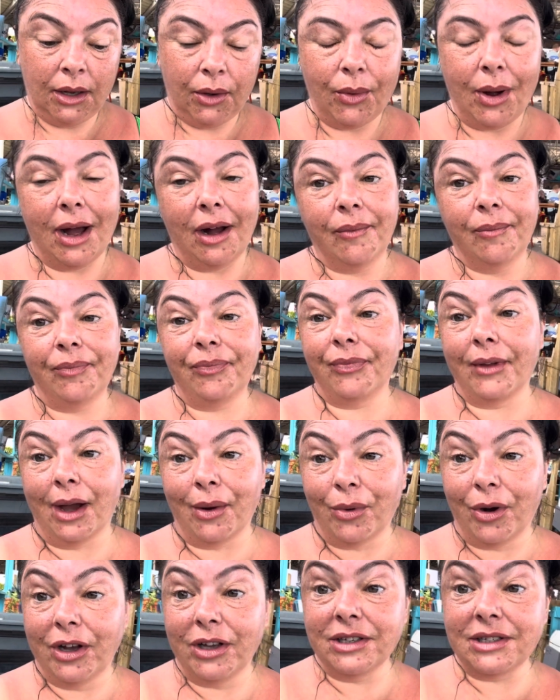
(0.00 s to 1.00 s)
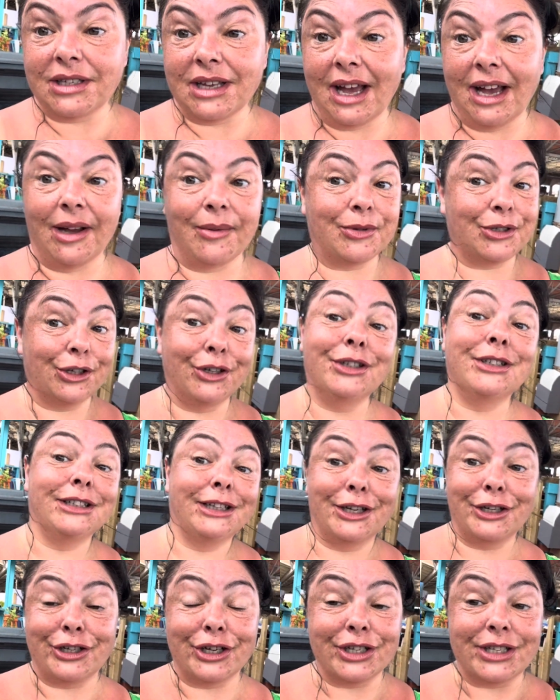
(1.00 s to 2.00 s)
Well, that was absolutely
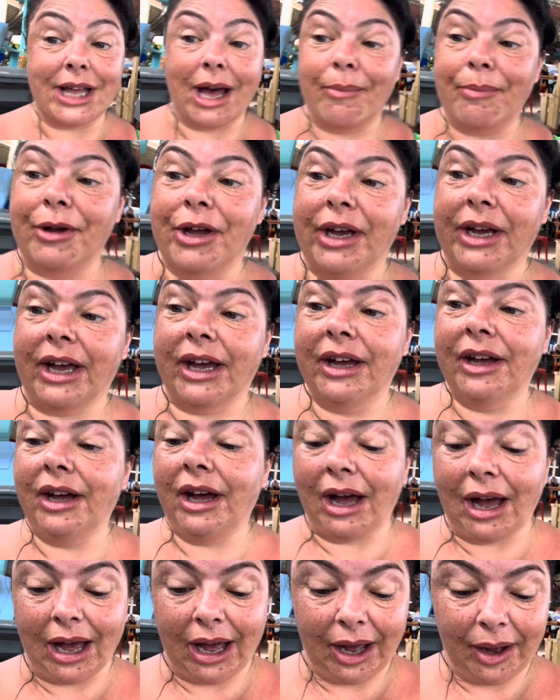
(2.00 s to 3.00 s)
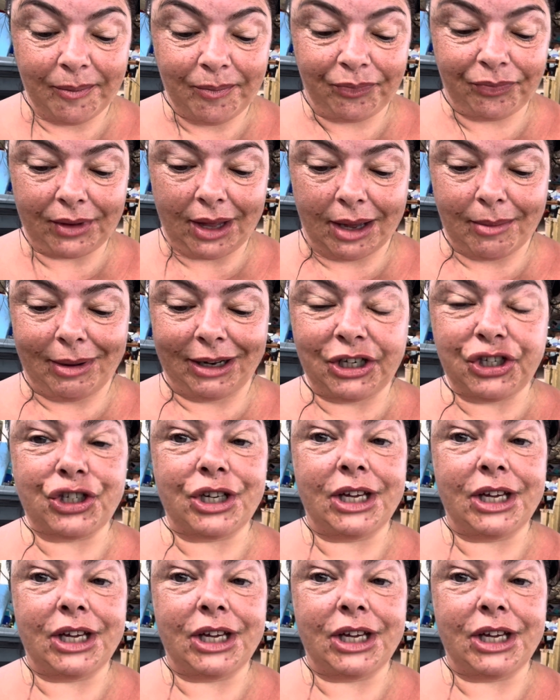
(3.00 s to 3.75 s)
delicious, that burger. I managed to